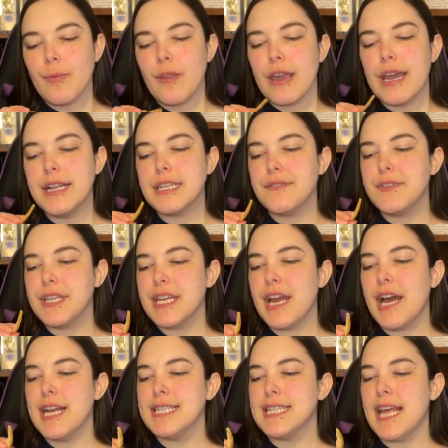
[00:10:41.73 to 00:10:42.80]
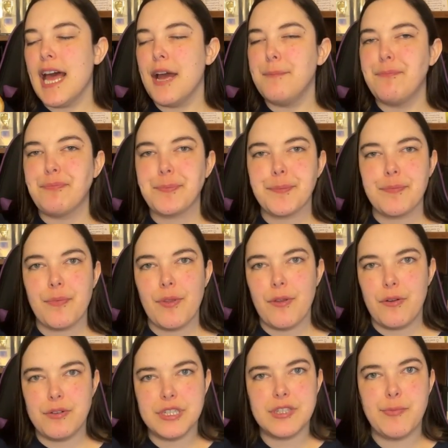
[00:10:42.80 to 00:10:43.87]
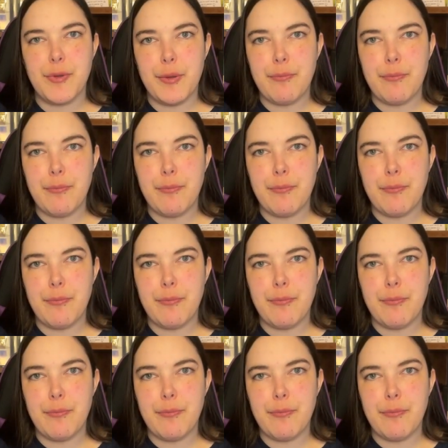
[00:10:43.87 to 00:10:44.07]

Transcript: It definitely has that crispy